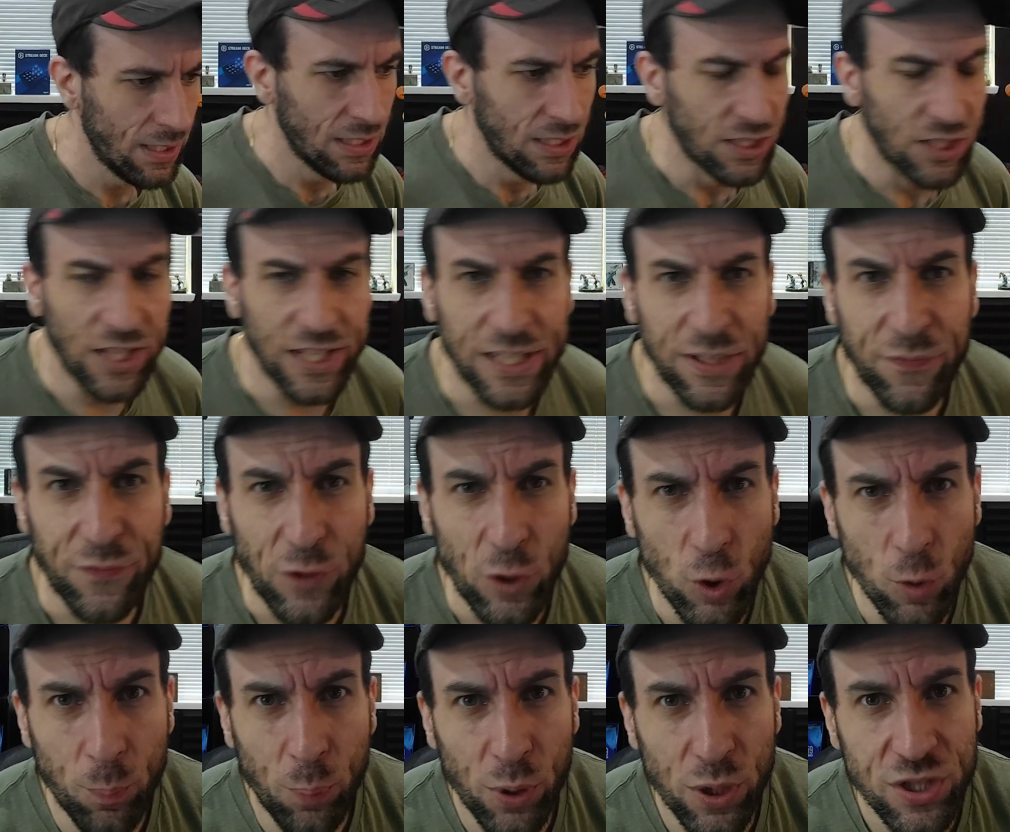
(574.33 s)
Like if
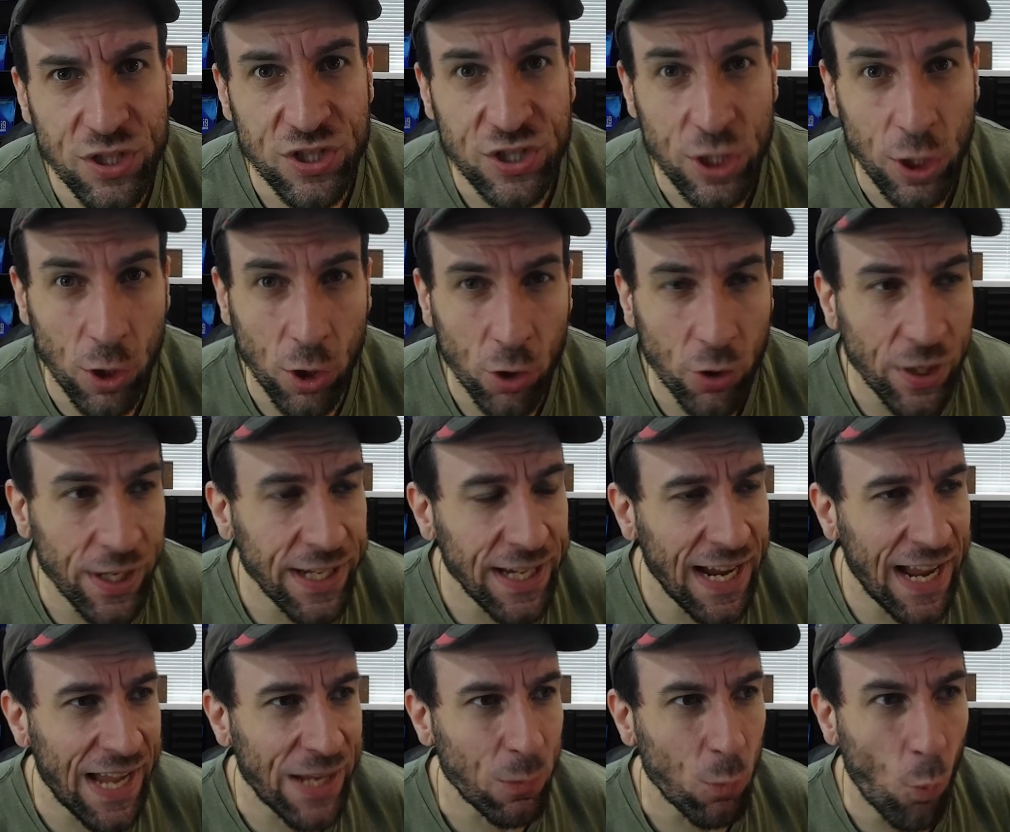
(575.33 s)
you put Turing
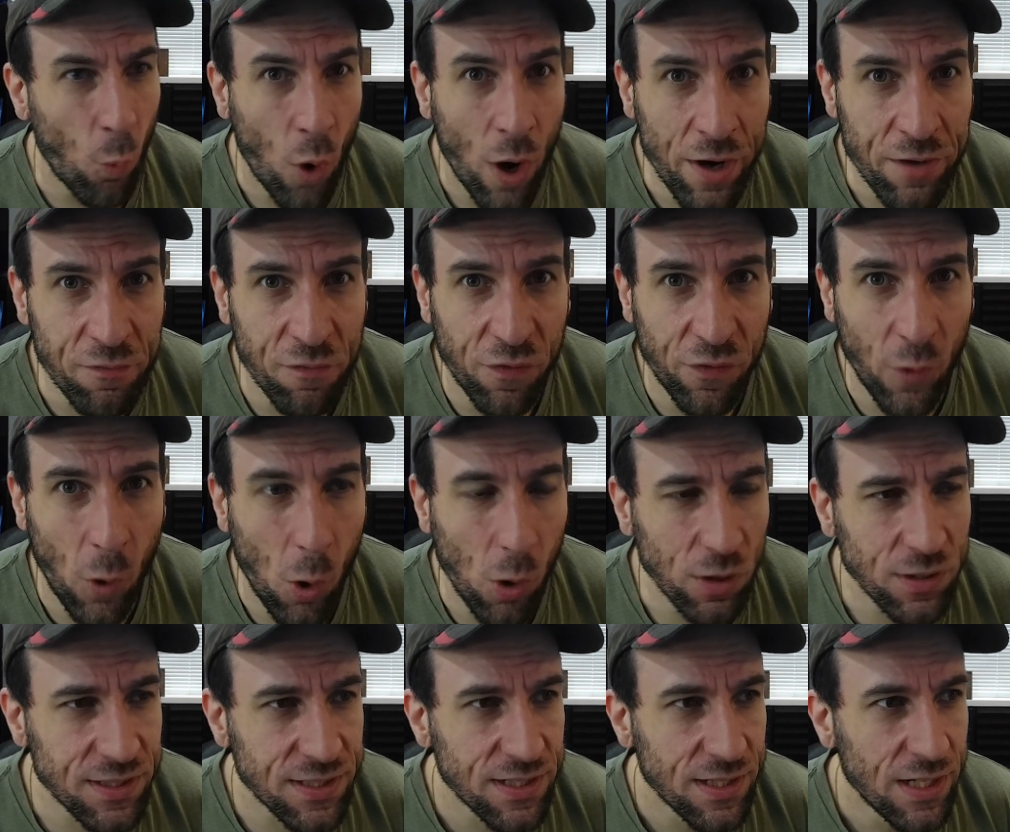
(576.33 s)
at one
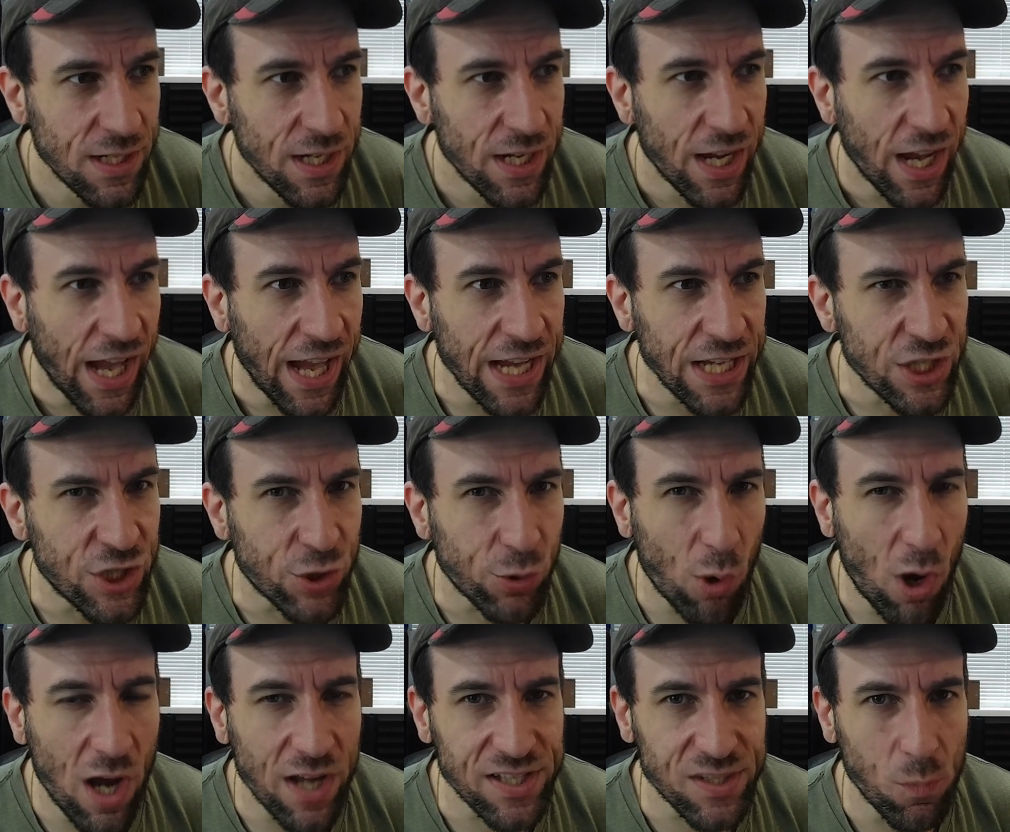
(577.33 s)
volt, it
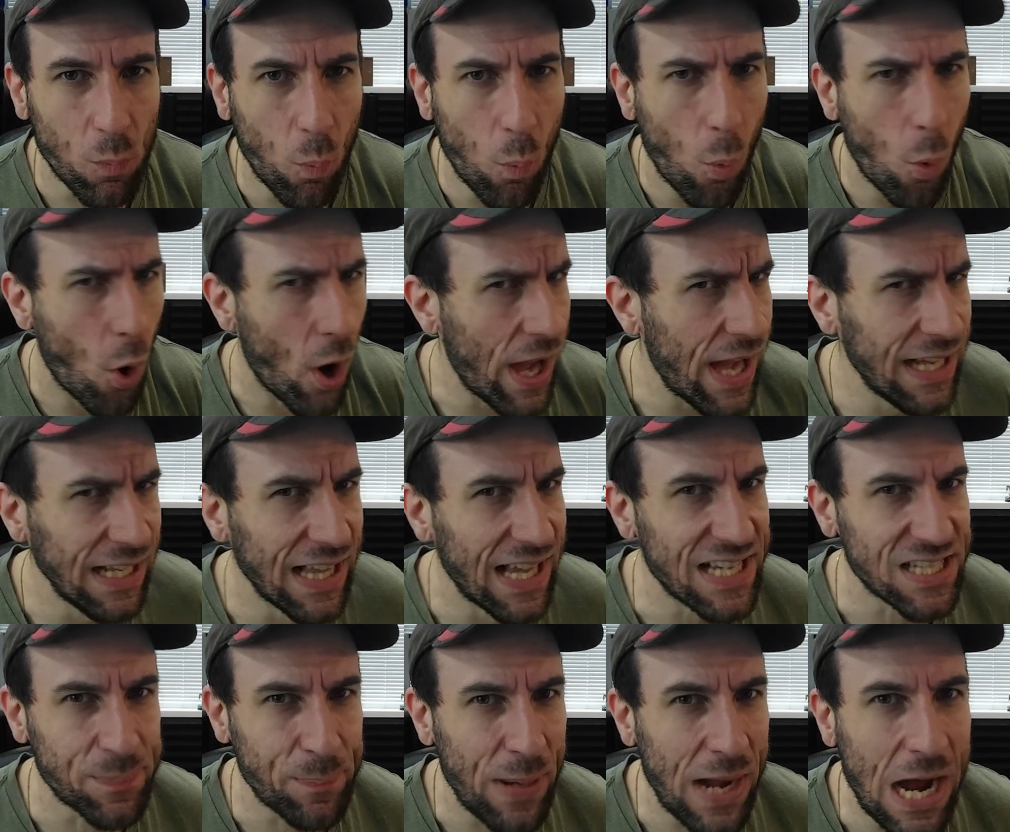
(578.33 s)
draws way
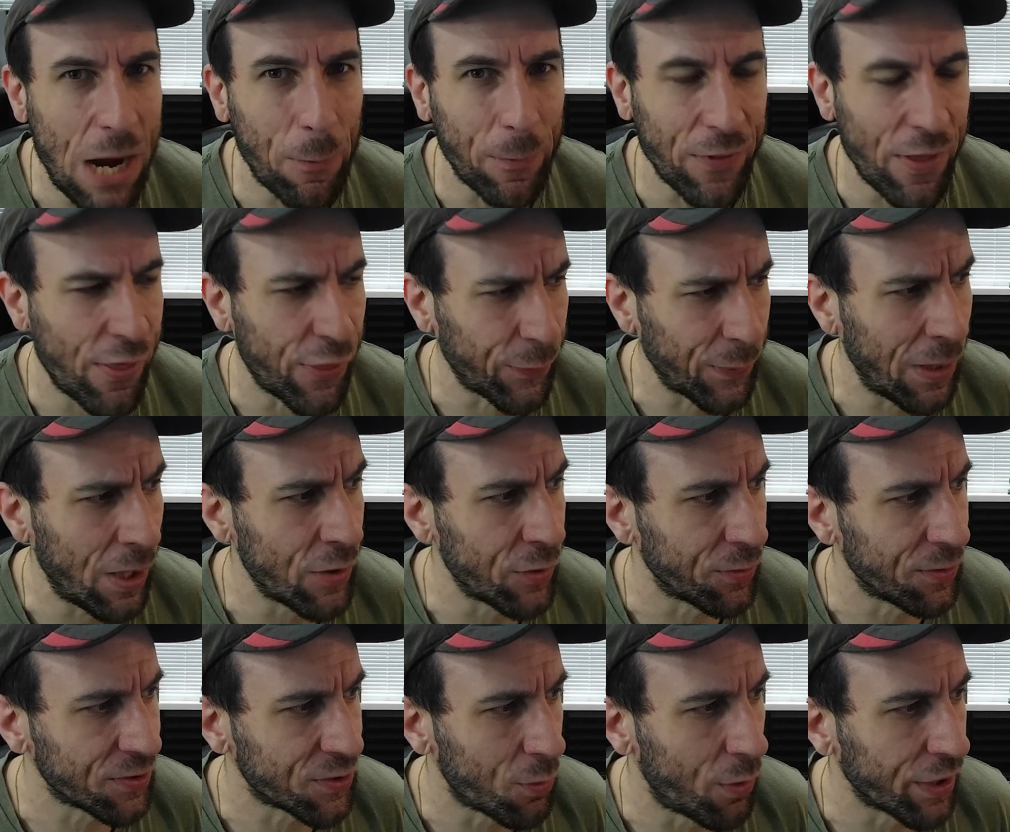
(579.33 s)
less power than
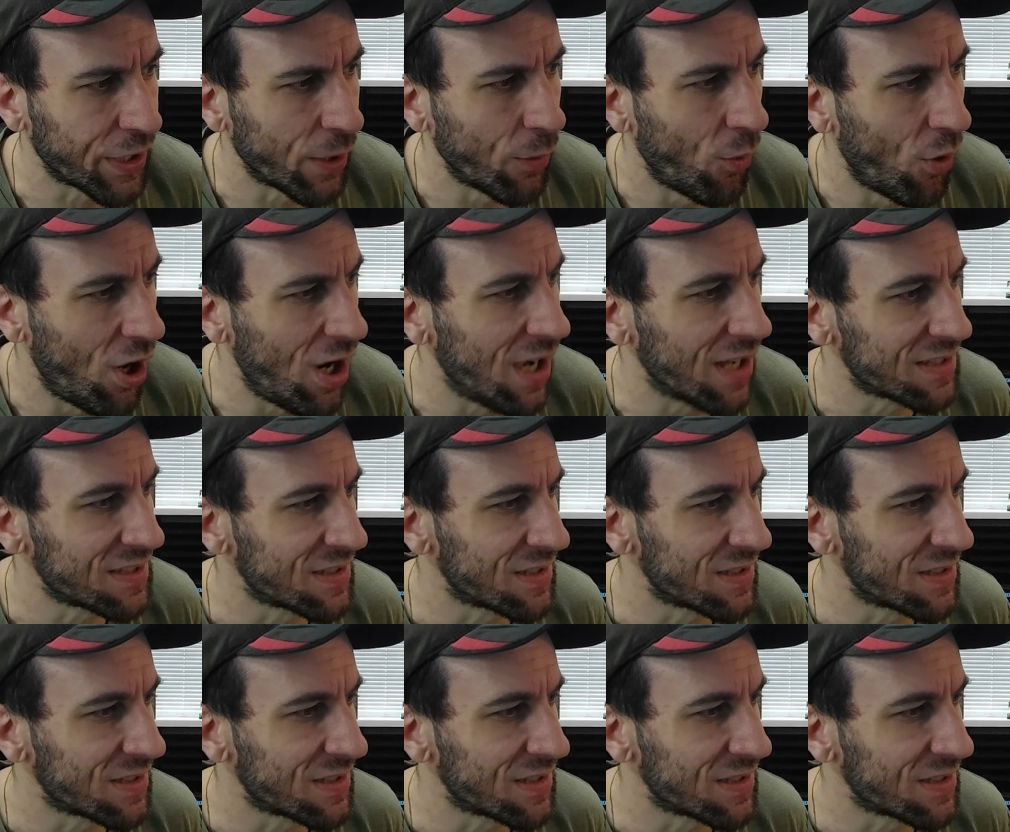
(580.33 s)
320 watts.